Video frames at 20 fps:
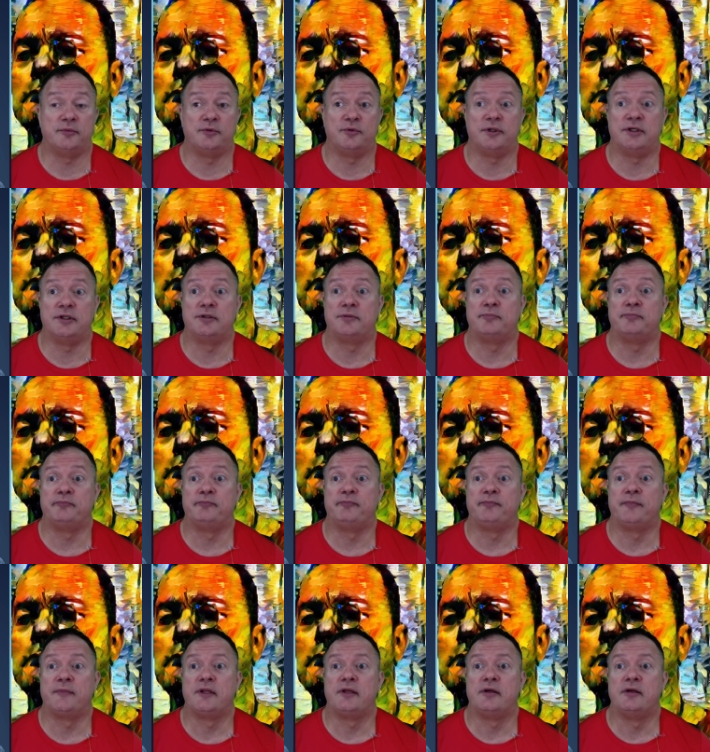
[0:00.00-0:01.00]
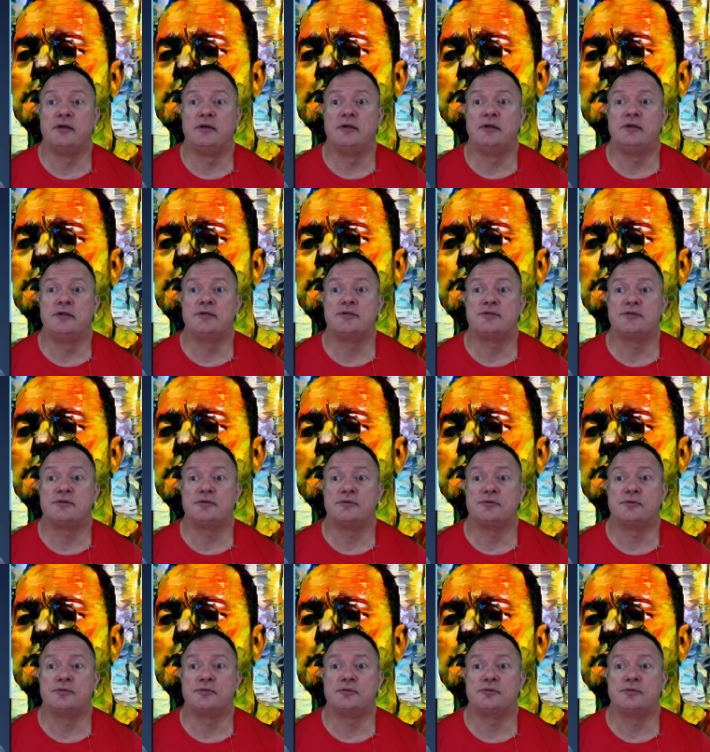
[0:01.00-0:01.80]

right? So